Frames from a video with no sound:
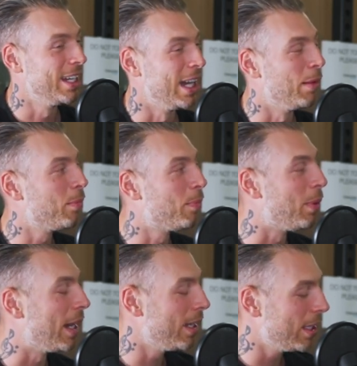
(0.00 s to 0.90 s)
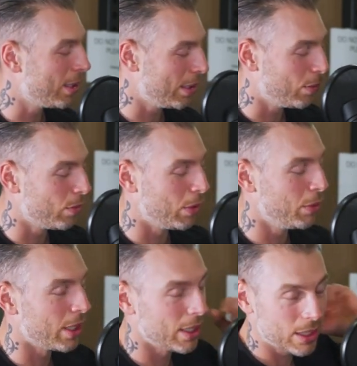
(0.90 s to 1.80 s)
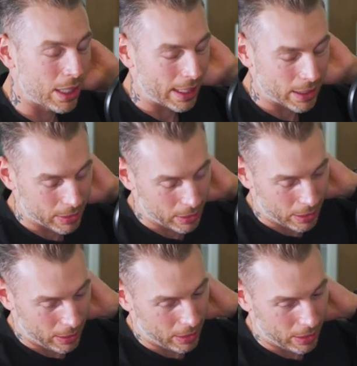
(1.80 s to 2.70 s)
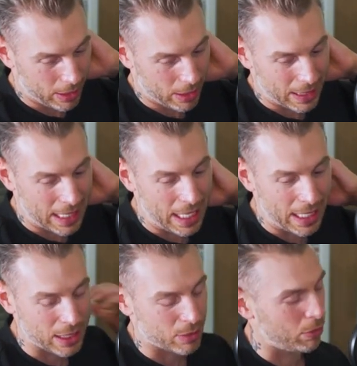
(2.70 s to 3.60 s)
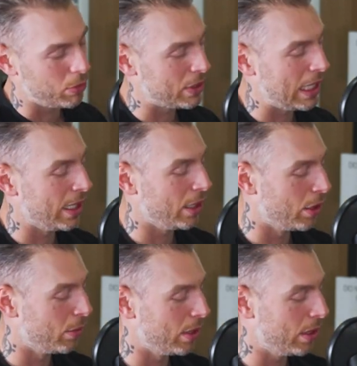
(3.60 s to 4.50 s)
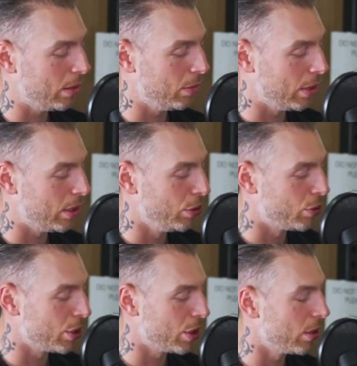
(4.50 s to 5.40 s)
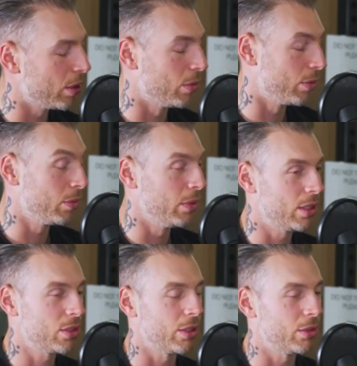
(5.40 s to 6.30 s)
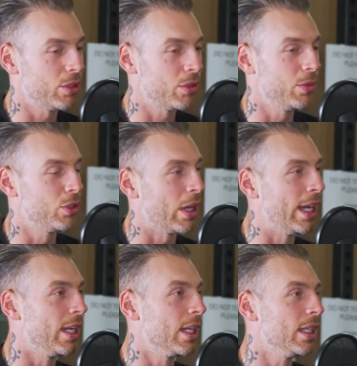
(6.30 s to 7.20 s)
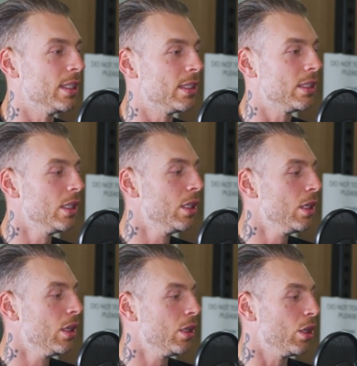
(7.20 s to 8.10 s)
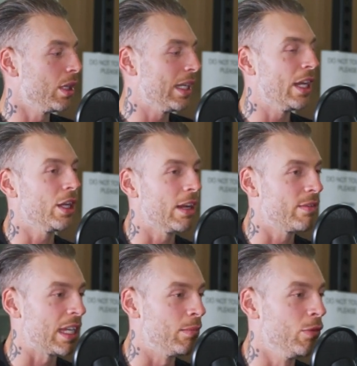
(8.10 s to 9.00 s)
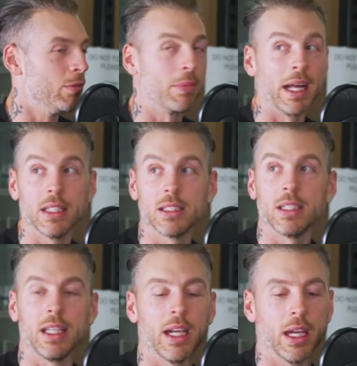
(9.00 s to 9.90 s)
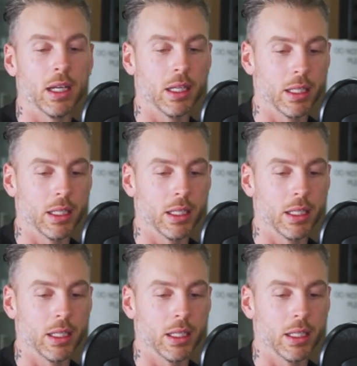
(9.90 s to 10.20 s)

But what we're going to, like, that, and that's what we're saying, you know, with nutrition, with training is, yeah, you're going to have the same movement patterns, and yeah,